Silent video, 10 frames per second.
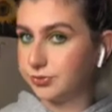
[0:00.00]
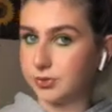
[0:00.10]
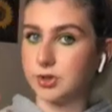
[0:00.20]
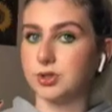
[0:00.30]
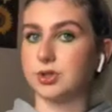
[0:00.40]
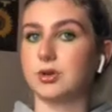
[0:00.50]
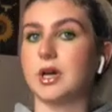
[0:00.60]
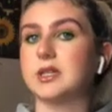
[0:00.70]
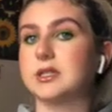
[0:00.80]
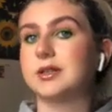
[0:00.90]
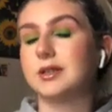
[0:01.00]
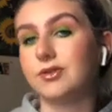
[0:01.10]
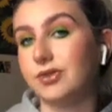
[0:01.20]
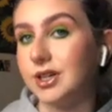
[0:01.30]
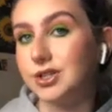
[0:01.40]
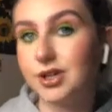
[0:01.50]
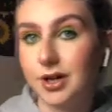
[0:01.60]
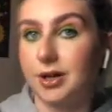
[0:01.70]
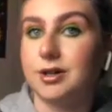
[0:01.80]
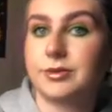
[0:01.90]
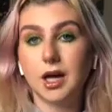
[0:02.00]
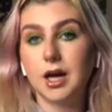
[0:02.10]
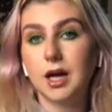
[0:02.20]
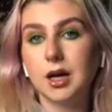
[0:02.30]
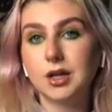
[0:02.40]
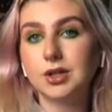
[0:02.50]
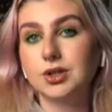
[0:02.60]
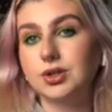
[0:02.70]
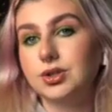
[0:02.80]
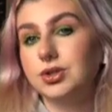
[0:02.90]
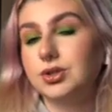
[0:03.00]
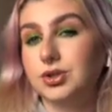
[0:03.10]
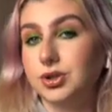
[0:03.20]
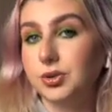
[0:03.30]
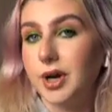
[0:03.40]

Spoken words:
I'll show you guys the finished look. Do